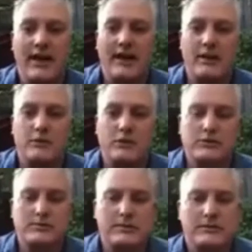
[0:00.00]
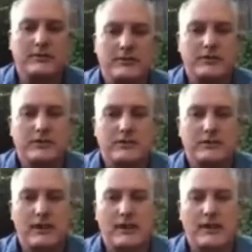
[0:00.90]
and went on to become the first
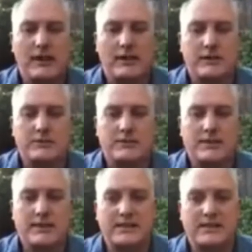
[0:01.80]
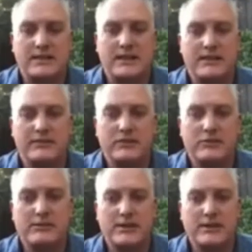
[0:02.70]
RWC assessor in
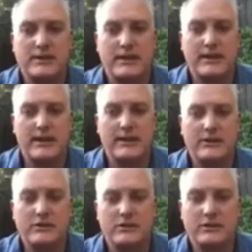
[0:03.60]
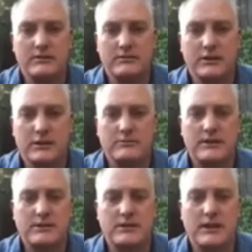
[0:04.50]
Victoria, and I was
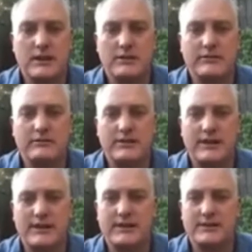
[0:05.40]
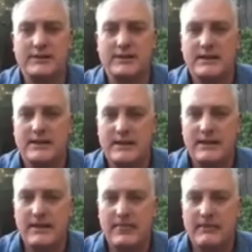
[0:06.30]
basically the only one for many years.
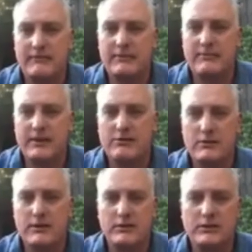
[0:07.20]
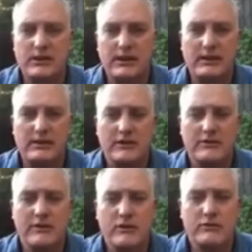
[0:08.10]
From there I went on and got
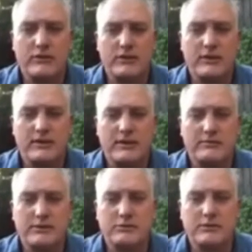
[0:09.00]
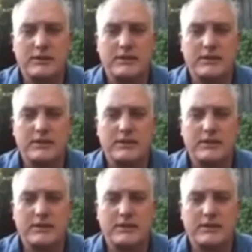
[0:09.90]
involved with nippers with